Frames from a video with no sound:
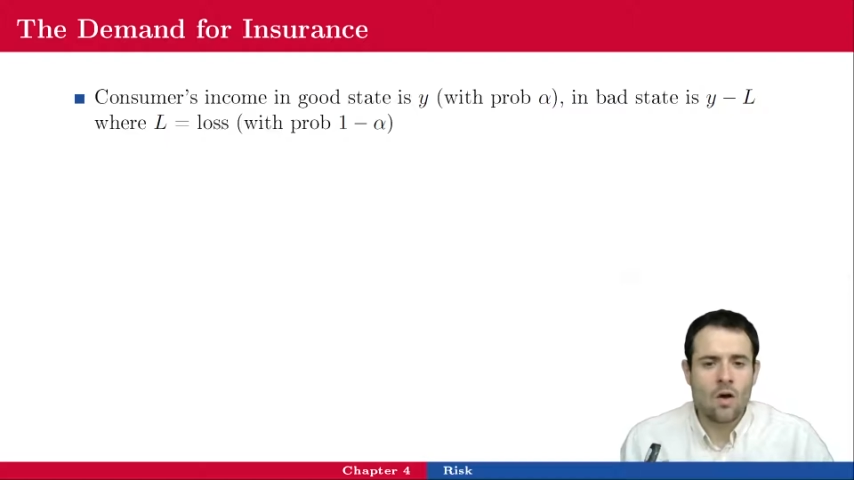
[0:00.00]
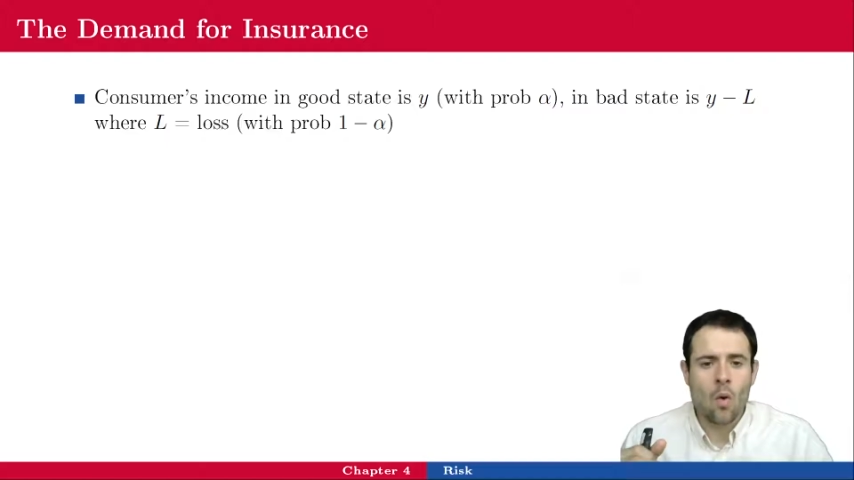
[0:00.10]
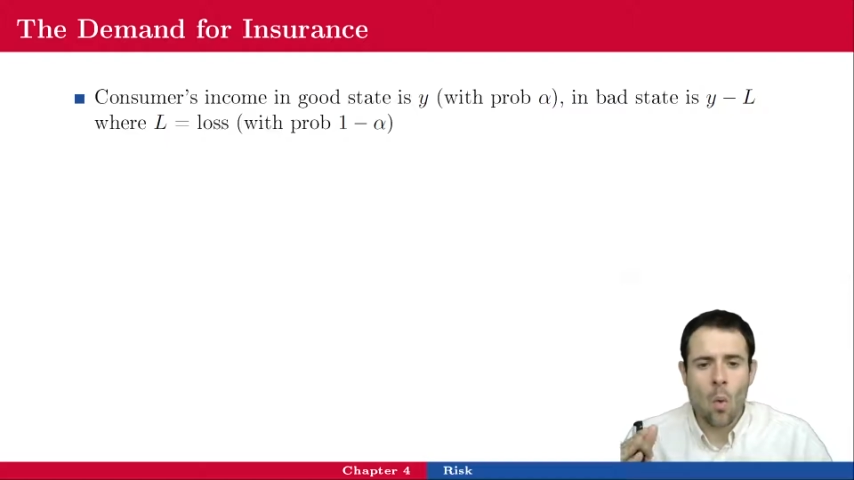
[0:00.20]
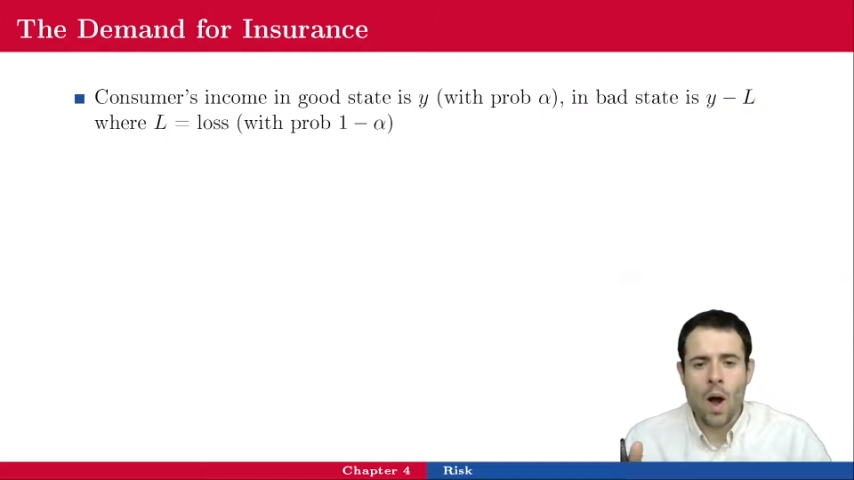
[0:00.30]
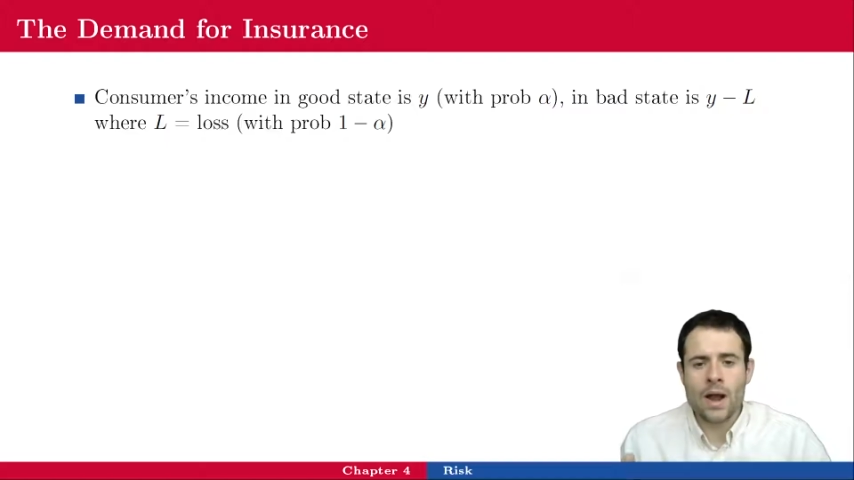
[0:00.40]

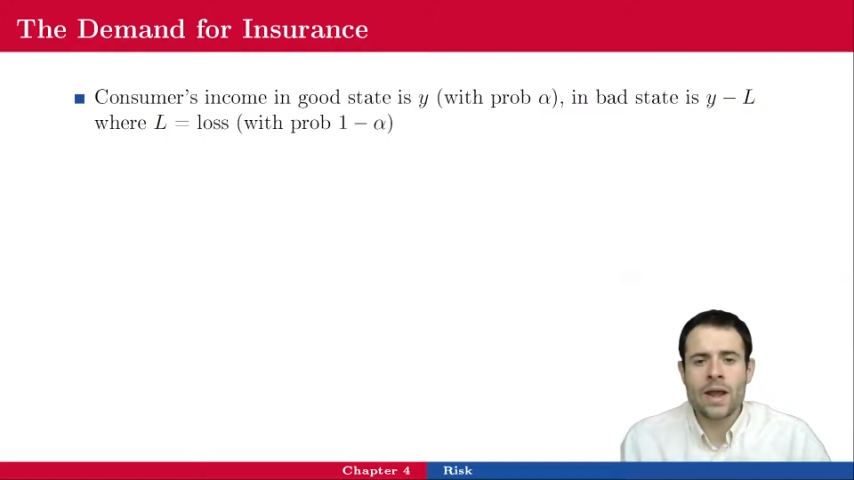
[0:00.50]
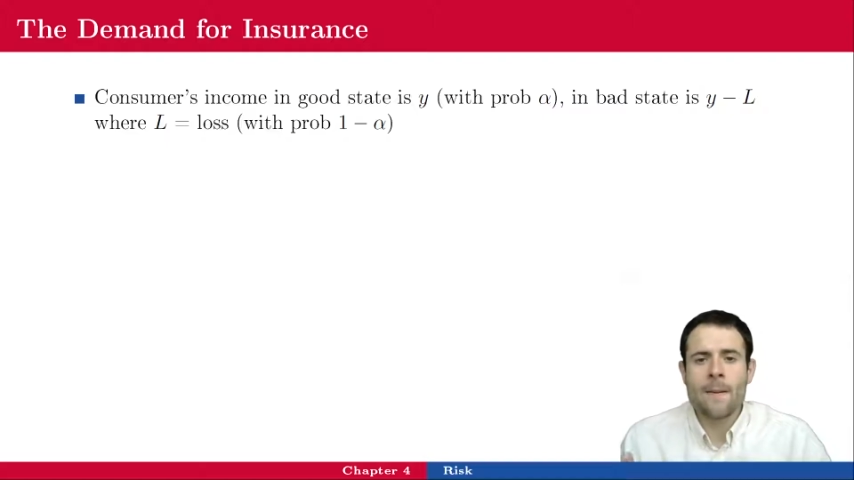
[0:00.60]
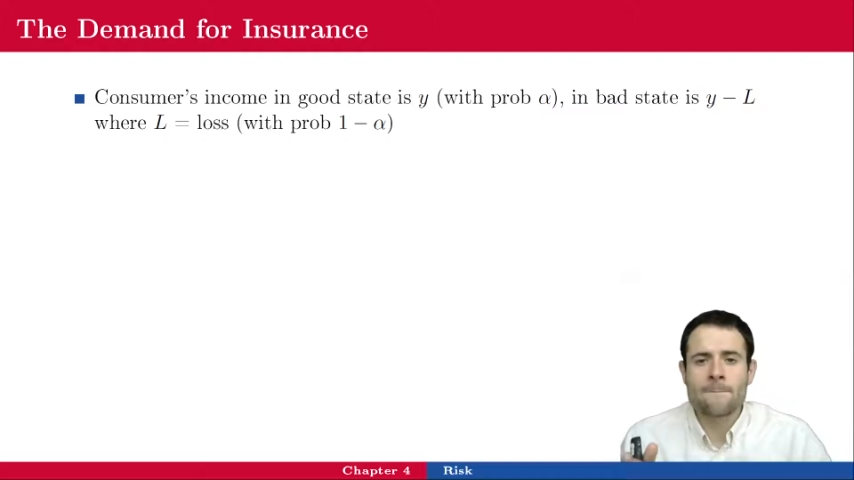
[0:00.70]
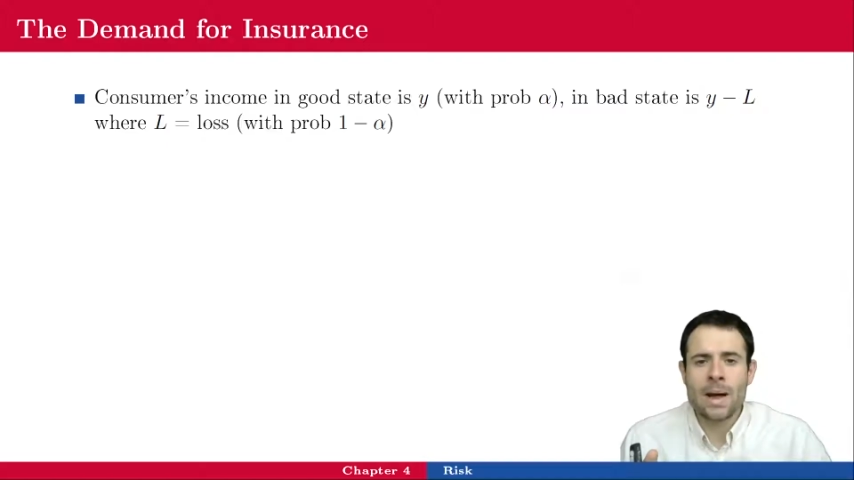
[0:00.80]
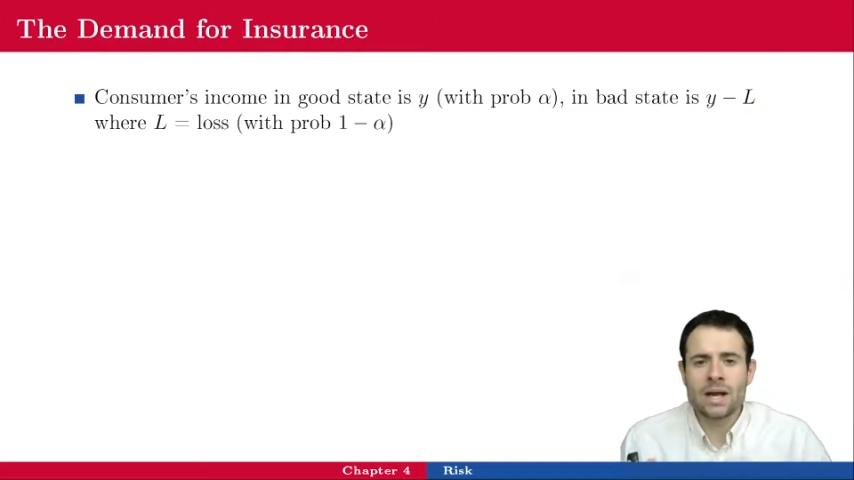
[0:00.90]
1
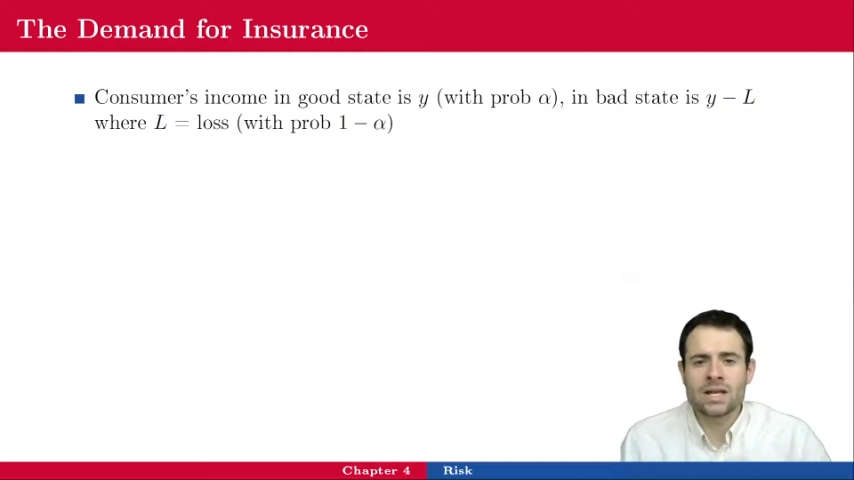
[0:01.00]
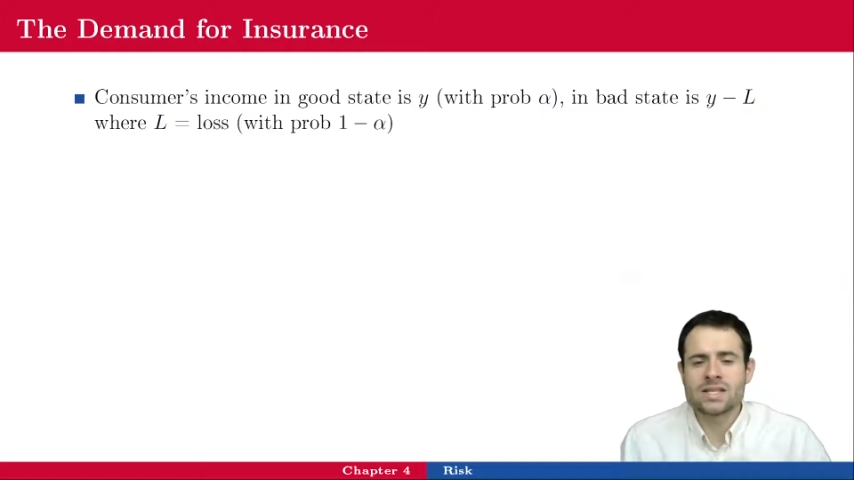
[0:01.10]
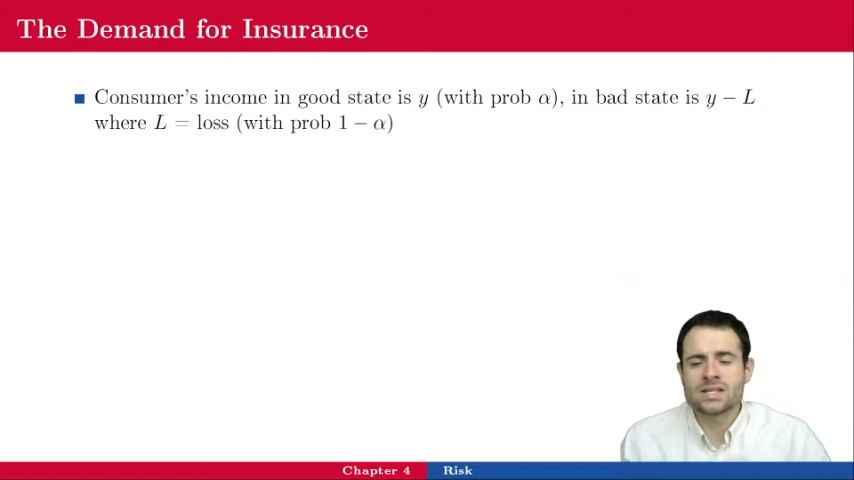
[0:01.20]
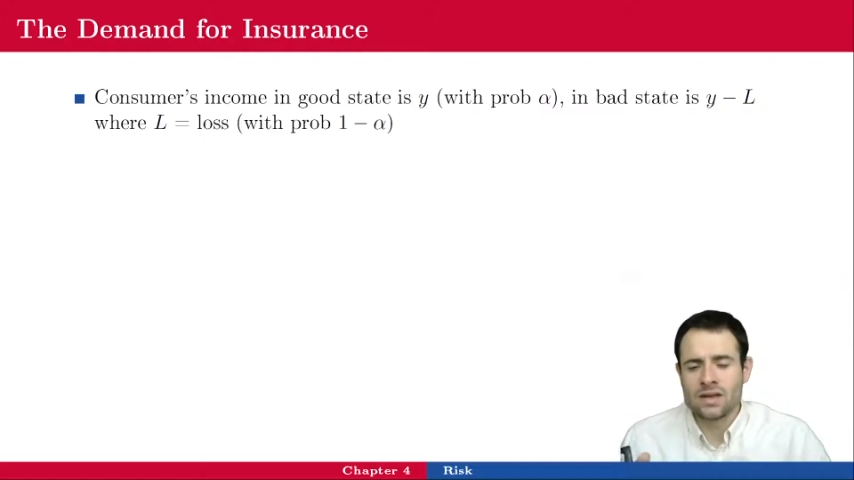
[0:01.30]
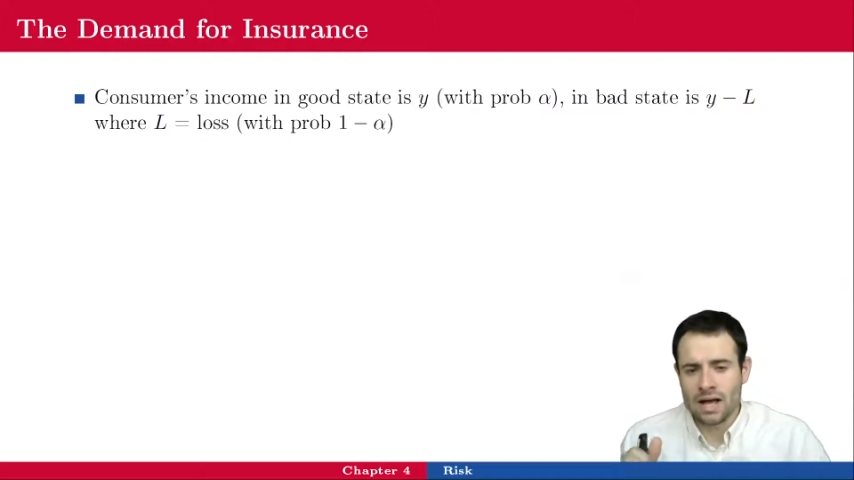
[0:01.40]

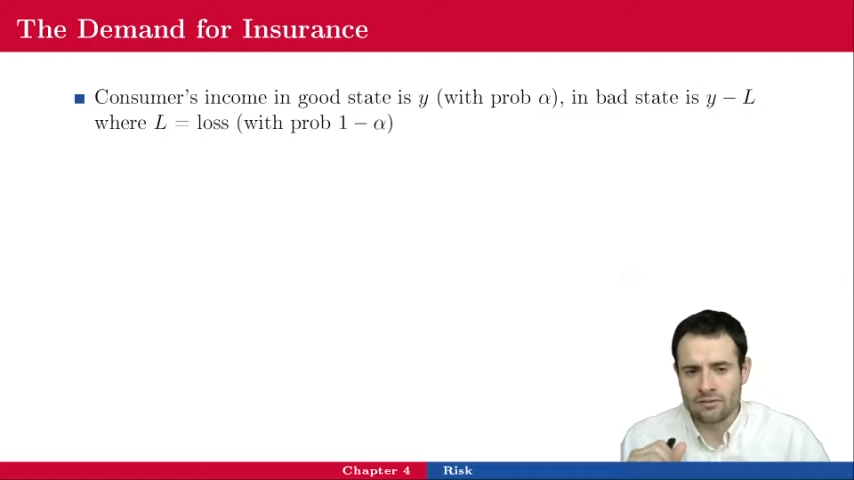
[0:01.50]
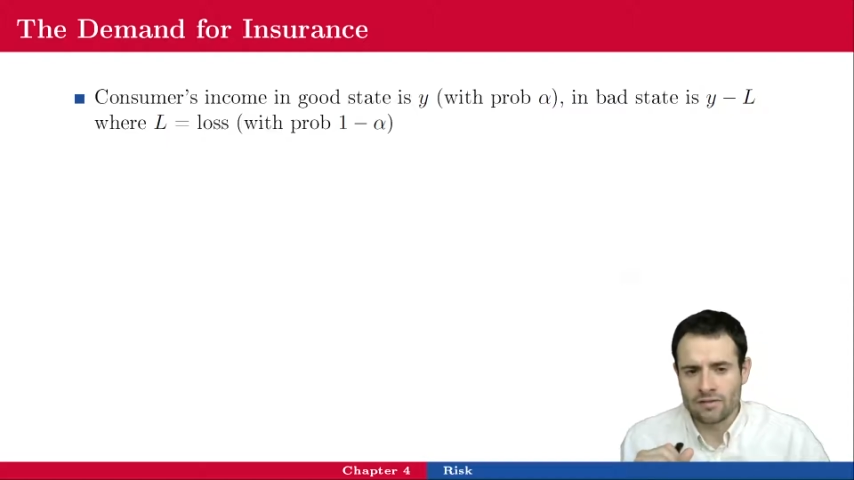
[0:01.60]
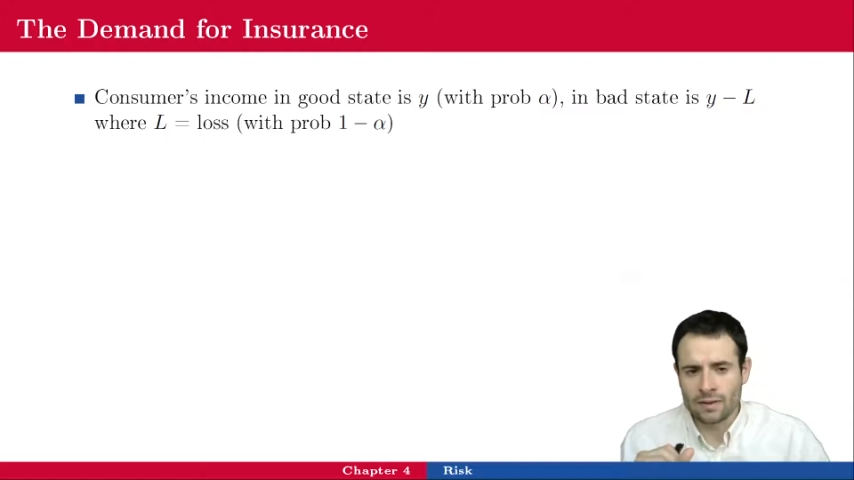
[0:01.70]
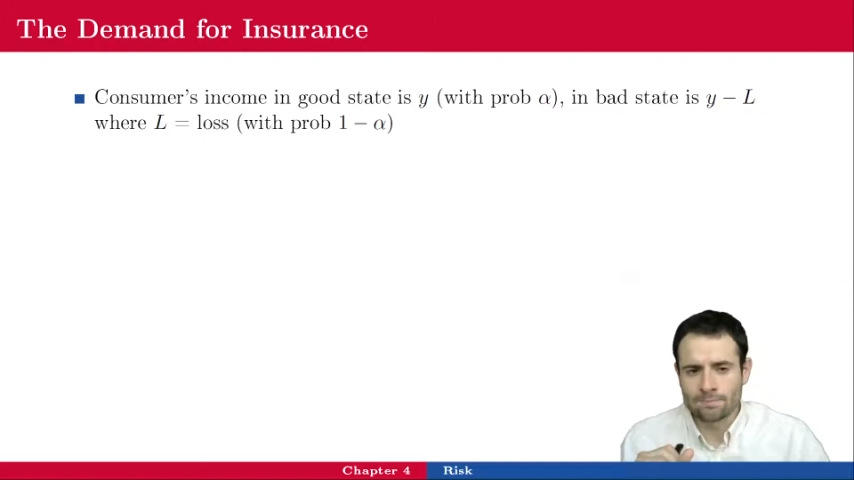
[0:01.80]
minus alpha.